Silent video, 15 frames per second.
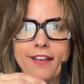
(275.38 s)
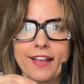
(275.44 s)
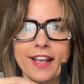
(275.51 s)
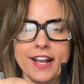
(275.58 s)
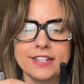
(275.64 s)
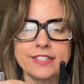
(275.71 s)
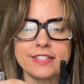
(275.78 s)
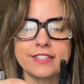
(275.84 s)

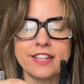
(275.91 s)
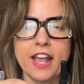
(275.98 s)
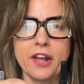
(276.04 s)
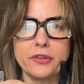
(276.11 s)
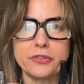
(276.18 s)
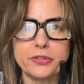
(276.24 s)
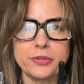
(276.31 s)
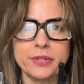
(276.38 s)
has a
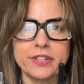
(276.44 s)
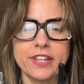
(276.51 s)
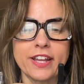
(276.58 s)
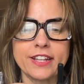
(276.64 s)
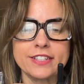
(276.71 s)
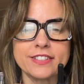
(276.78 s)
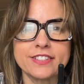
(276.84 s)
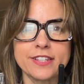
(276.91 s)
sound to it. That
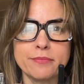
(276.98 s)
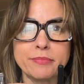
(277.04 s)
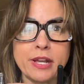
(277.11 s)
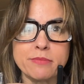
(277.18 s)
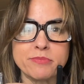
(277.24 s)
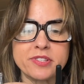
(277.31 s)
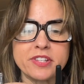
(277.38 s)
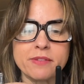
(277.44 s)
can
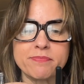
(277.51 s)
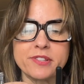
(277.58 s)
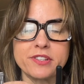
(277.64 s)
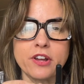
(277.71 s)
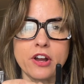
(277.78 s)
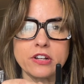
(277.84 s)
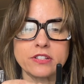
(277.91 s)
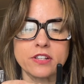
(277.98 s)
sometimes tip the
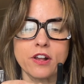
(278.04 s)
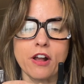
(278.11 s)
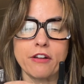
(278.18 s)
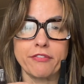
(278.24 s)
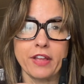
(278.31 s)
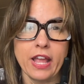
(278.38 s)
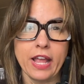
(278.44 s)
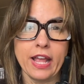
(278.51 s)
dogs
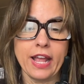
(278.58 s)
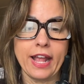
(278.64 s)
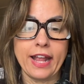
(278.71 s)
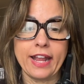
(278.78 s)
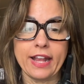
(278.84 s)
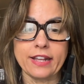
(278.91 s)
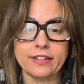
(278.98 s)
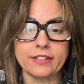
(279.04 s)
off.
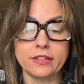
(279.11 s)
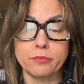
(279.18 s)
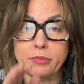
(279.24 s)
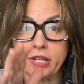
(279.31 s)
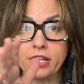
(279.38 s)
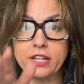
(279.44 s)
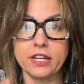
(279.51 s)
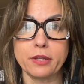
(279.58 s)
And in the
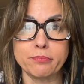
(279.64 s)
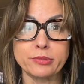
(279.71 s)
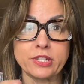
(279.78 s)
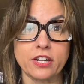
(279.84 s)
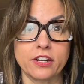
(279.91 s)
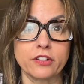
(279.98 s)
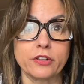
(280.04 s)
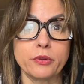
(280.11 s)
beginning,
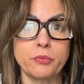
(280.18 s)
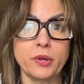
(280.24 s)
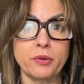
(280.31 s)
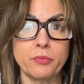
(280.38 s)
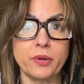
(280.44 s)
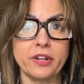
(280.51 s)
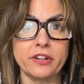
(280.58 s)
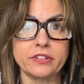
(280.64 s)
particularly when
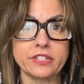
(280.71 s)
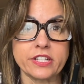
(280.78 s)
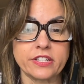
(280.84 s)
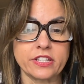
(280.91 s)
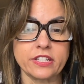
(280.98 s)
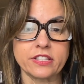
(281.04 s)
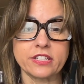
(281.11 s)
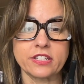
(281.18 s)
we are
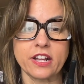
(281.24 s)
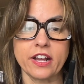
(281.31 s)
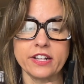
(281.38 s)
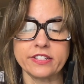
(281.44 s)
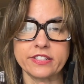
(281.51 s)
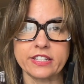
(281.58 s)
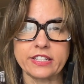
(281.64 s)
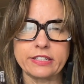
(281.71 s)

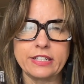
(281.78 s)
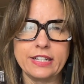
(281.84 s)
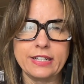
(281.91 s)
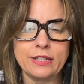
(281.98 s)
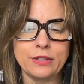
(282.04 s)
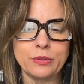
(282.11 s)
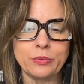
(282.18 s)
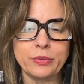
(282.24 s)
desensitizing,
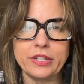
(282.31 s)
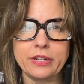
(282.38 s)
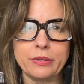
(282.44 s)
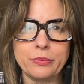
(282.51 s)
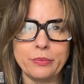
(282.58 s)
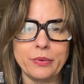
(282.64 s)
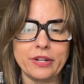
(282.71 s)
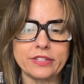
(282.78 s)
we
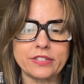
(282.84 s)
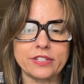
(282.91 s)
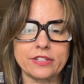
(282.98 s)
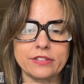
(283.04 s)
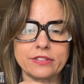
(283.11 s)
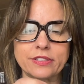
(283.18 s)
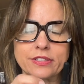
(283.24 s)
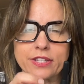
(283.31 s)
don't want
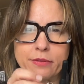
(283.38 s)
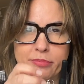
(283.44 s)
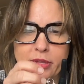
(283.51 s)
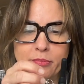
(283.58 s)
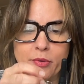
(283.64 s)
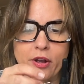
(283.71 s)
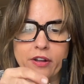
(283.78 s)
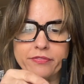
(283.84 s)
to tip
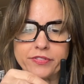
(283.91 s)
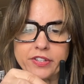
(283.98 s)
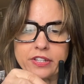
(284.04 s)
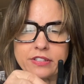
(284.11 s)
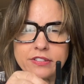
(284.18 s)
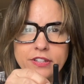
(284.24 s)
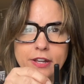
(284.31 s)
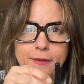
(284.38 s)
them off
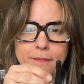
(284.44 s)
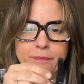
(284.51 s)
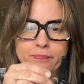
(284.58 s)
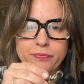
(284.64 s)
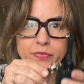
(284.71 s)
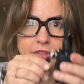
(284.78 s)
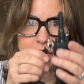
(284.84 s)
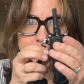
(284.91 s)
that
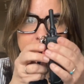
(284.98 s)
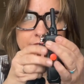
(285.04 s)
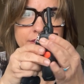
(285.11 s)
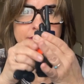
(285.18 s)
this